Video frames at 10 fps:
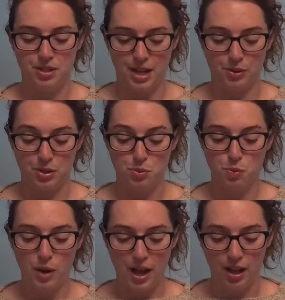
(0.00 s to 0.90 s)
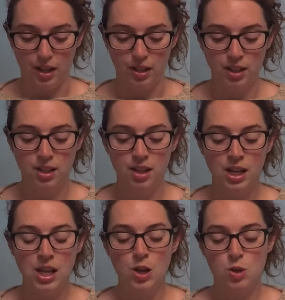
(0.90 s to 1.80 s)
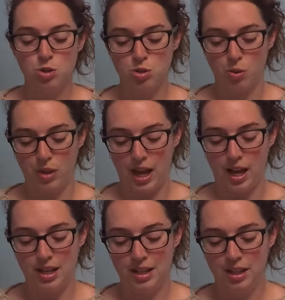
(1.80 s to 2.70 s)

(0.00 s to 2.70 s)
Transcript: down as well so that,